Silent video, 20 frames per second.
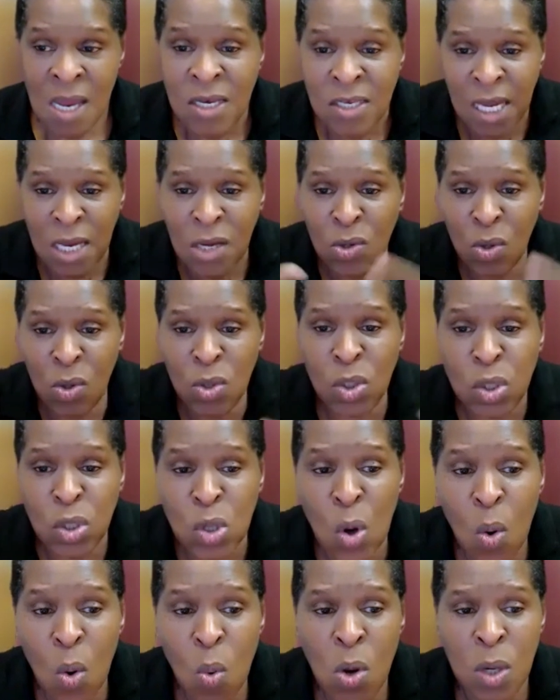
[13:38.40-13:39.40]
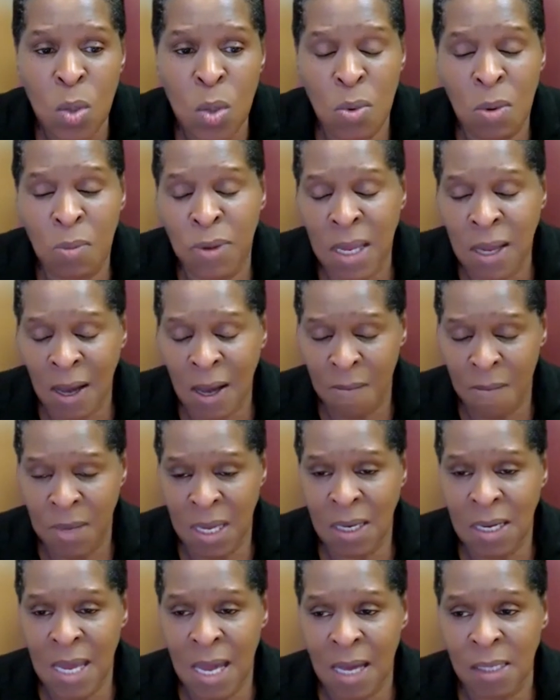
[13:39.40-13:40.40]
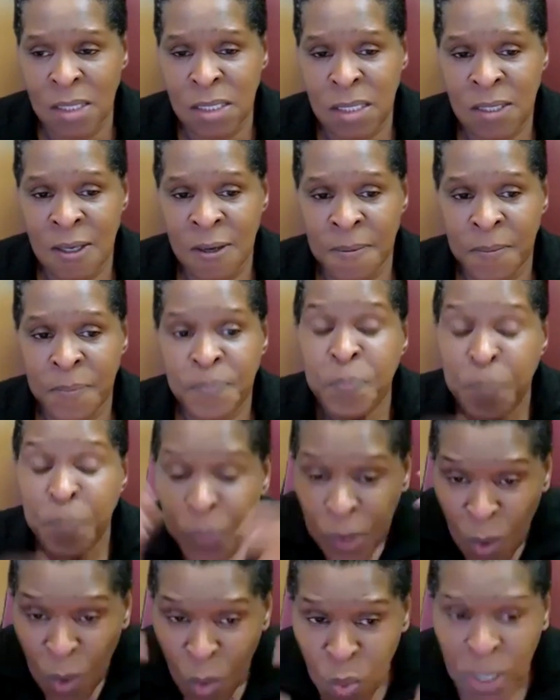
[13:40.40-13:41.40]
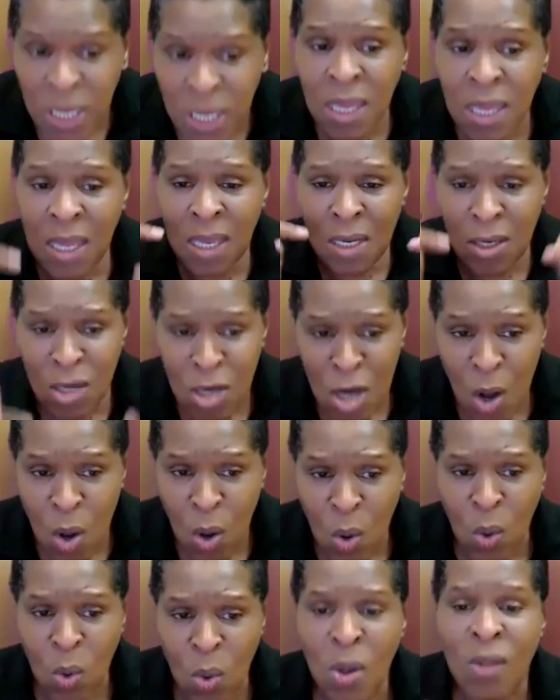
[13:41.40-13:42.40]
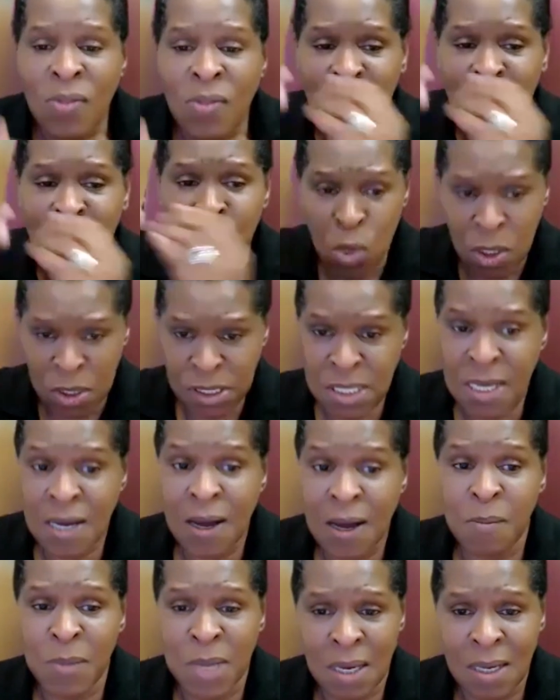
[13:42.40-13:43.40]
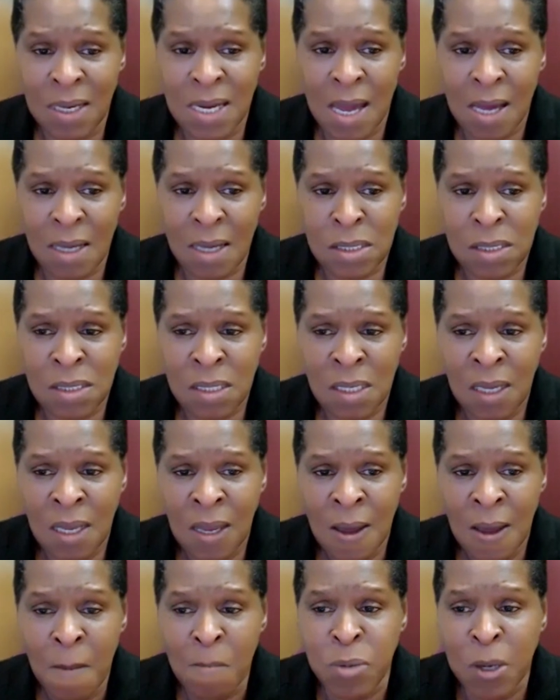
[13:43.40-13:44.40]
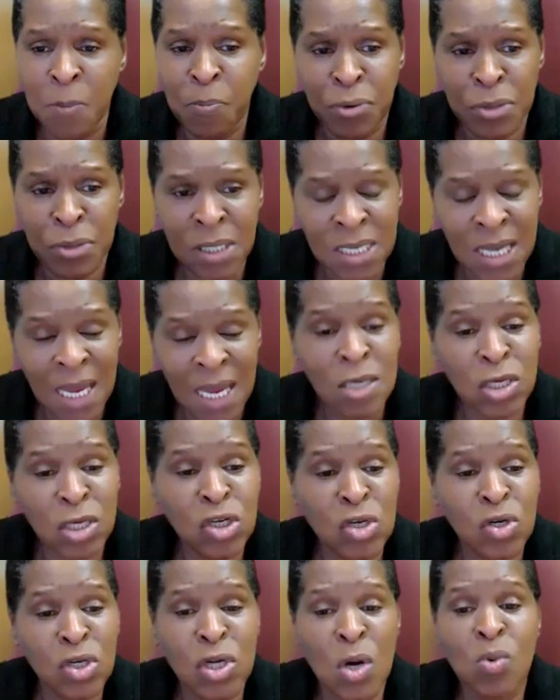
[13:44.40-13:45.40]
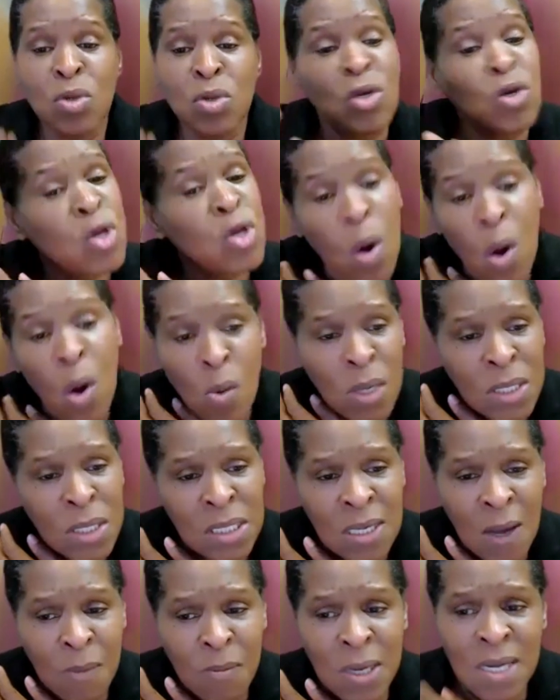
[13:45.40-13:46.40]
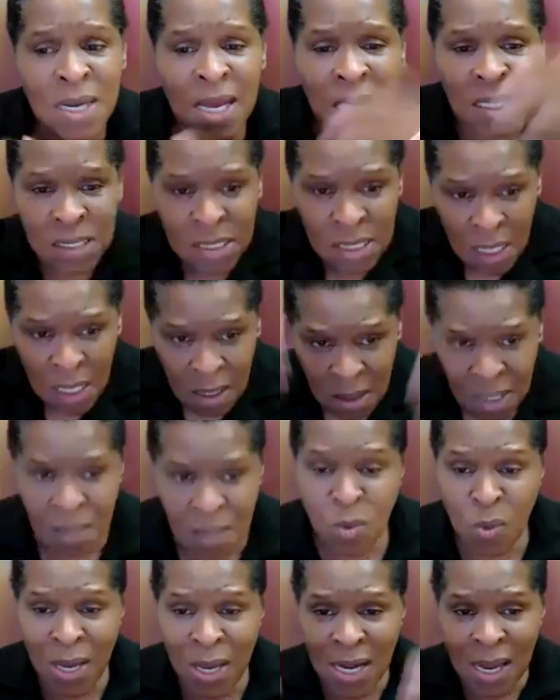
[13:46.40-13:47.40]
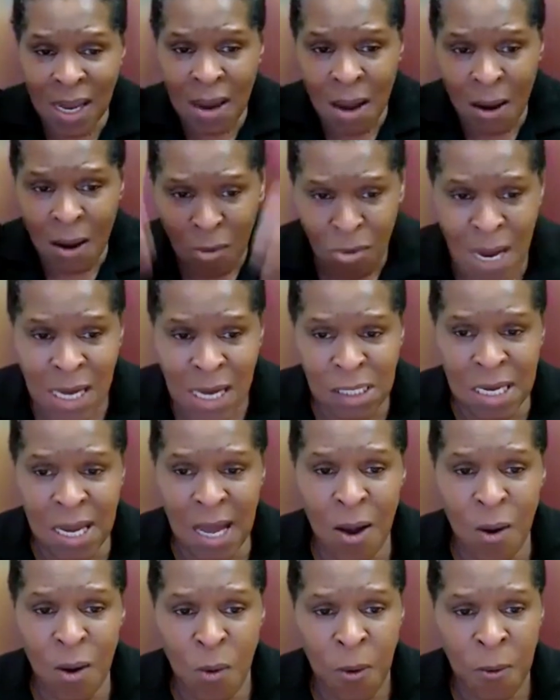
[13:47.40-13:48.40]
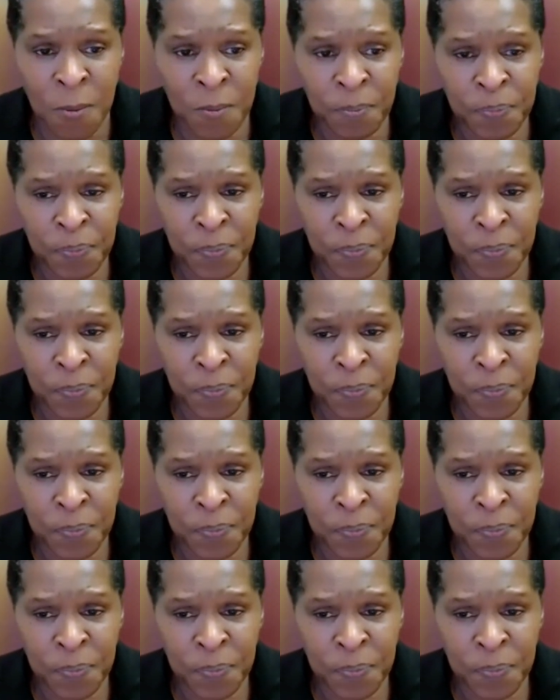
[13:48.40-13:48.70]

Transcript: They don't know what will be coming next. We know what's coming next. But pretend you don't know what's coming next and look at where they are right now.